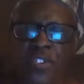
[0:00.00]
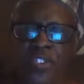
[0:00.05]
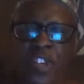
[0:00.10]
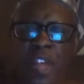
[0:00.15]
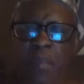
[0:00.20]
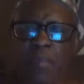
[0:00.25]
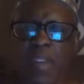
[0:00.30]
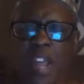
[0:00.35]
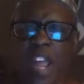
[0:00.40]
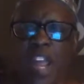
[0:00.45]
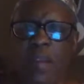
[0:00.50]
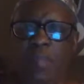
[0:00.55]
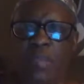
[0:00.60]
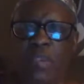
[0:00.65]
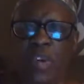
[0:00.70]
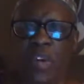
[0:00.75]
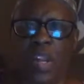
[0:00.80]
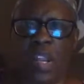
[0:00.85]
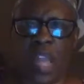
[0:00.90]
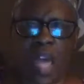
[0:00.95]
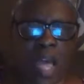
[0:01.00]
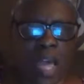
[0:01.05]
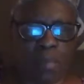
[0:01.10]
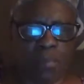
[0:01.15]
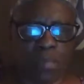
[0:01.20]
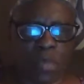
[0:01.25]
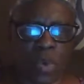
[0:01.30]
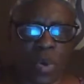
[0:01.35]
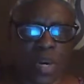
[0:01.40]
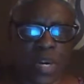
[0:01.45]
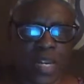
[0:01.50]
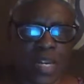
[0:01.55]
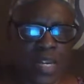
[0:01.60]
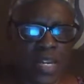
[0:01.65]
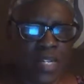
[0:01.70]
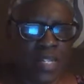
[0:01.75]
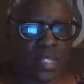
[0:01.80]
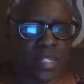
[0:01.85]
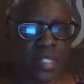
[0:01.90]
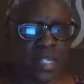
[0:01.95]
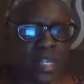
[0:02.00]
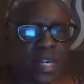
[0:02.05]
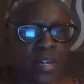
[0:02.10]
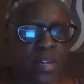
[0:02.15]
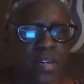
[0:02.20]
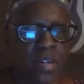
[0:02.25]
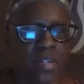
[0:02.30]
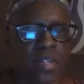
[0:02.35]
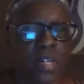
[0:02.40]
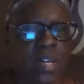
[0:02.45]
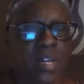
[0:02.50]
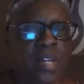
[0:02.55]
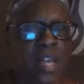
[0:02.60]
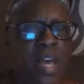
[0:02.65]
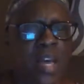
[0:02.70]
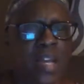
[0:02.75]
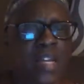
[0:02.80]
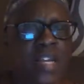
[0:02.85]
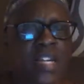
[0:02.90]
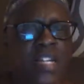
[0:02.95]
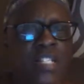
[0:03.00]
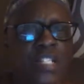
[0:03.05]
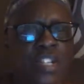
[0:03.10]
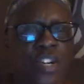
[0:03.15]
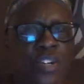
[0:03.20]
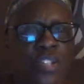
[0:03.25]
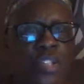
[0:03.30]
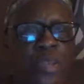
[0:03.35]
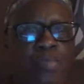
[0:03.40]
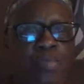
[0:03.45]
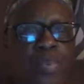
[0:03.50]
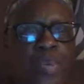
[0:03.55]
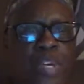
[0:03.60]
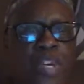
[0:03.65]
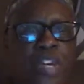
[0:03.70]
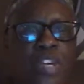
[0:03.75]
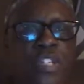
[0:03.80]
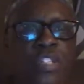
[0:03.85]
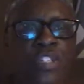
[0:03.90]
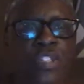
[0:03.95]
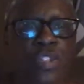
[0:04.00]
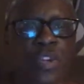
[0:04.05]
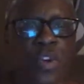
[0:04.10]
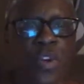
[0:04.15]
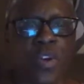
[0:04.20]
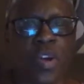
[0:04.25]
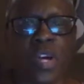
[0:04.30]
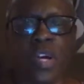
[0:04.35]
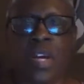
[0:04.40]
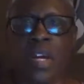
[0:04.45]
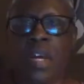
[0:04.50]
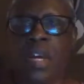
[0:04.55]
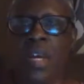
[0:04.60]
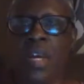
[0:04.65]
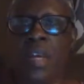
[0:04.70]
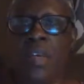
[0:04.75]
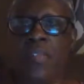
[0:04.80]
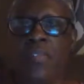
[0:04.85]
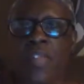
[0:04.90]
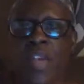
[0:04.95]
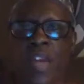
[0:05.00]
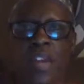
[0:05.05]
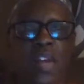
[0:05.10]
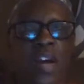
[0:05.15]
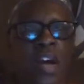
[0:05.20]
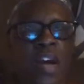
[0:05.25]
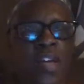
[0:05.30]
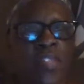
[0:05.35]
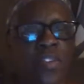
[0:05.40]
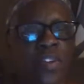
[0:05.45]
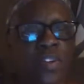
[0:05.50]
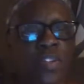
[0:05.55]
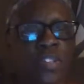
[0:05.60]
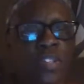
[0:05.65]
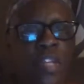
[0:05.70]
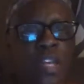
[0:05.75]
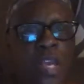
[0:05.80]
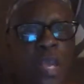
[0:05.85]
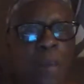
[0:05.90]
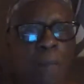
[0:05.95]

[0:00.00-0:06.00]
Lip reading: Some names are a lot more easier. They're a lot easier to put in the story than others.